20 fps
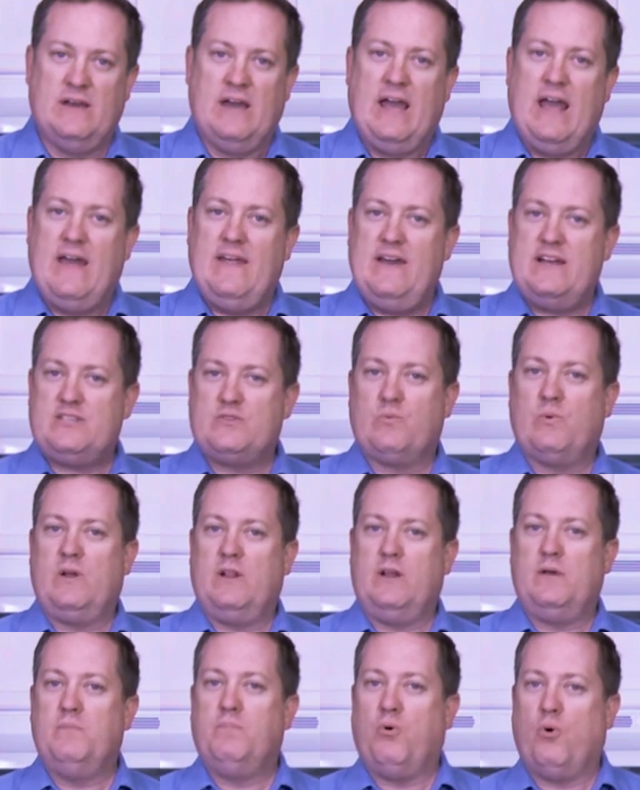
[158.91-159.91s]
And that's
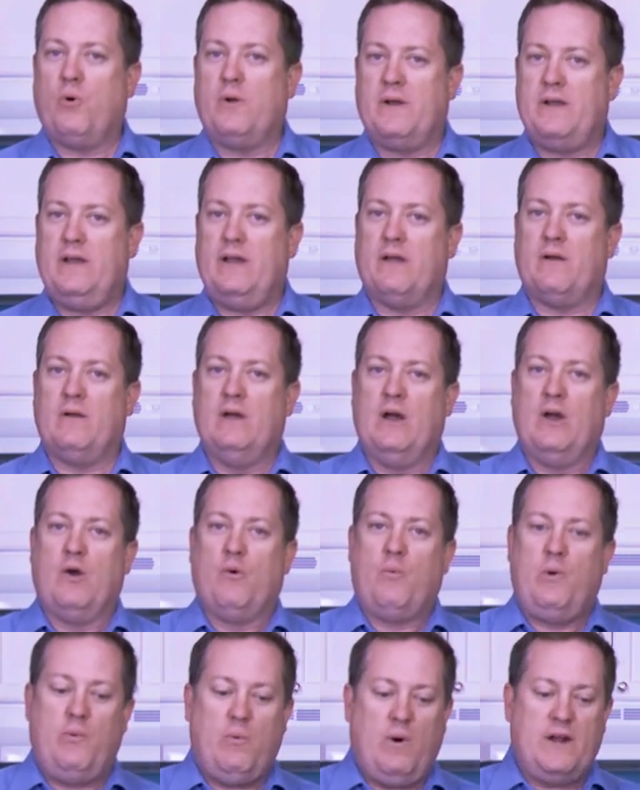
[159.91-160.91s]
really important here.
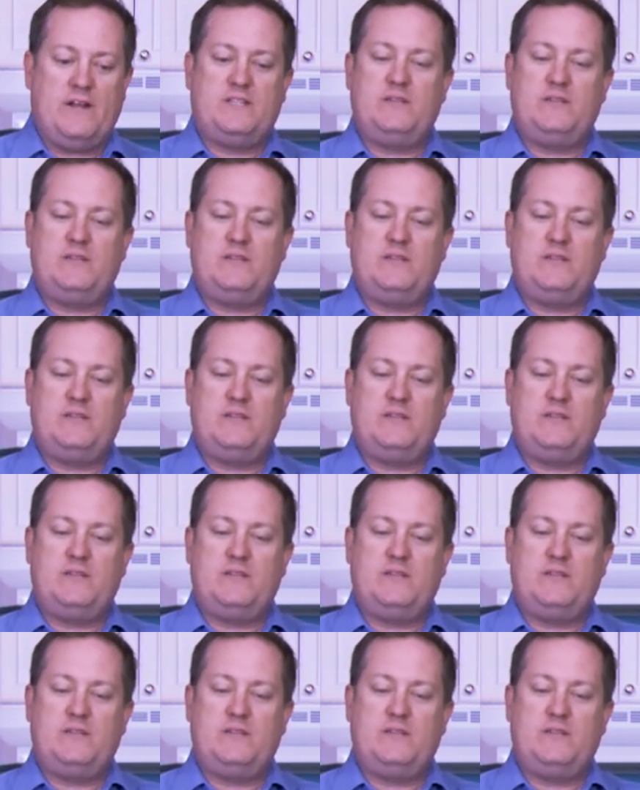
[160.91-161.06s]
We want it